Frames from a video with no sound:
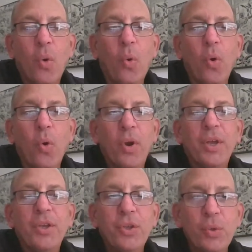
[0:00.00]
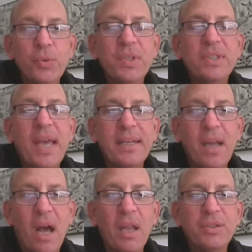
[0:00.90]
or use the
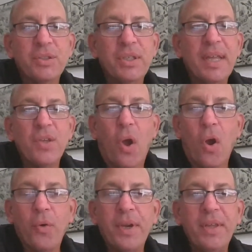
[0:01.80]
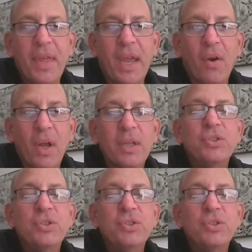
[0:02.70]
technology that's already there,